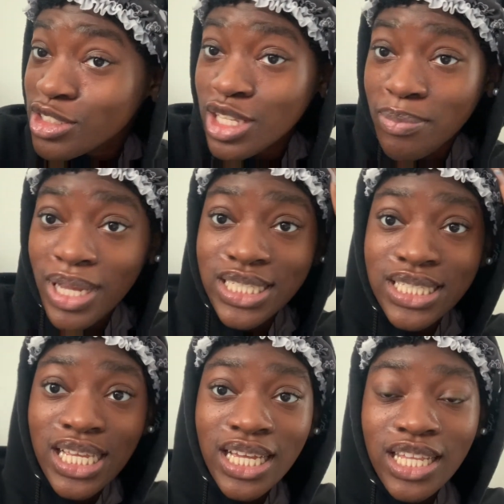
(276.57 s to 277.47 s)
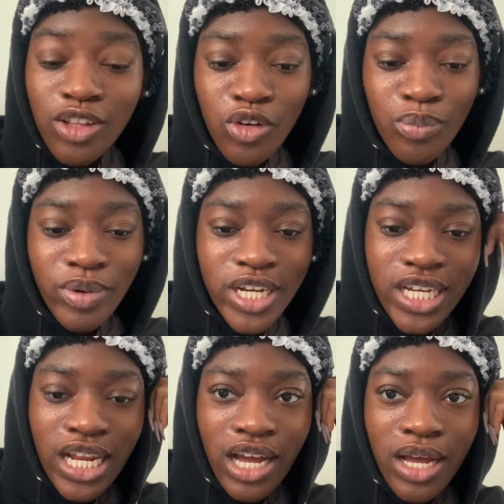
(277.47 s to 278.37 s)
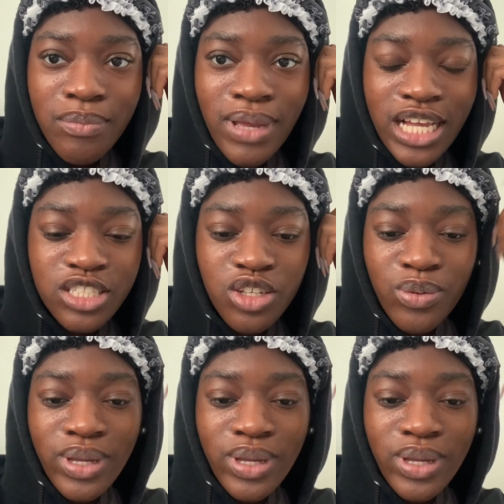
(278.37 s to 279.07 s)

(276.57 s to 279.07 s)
so I'm about to take a little break and I'll come back to